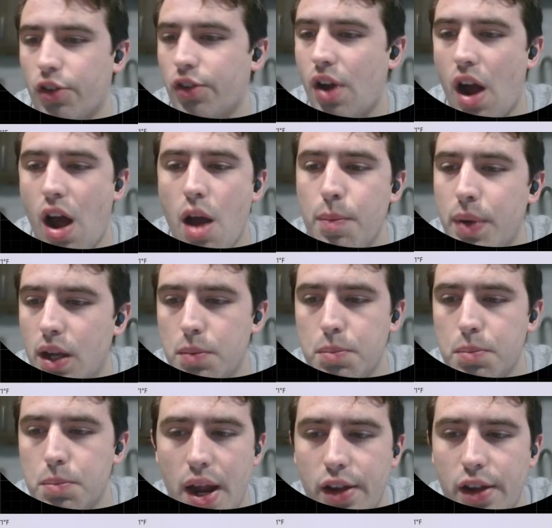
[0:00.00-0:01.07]
copy and
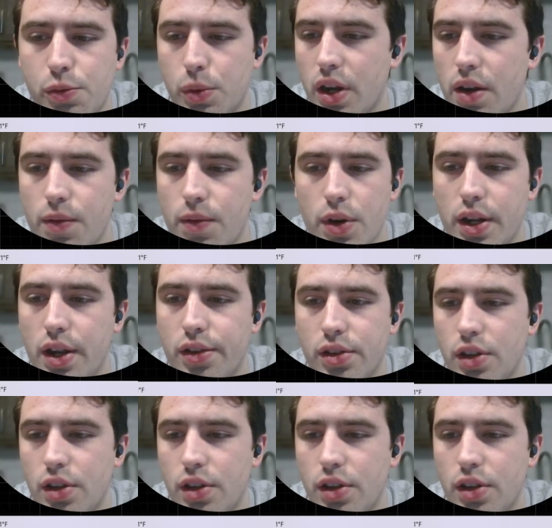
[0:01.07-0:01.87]
paste whatever it is,